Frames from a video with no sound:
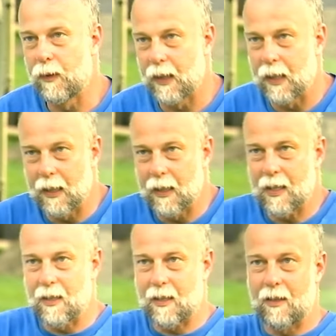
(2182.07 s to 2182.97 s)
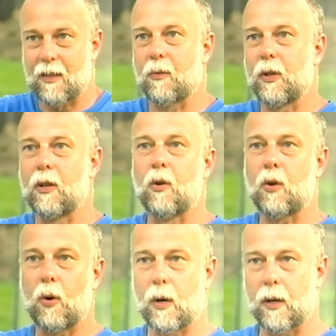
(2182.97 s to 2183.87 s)
And in this instance, there were no
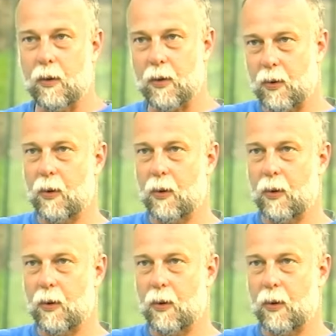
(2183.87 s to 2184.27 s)
corridors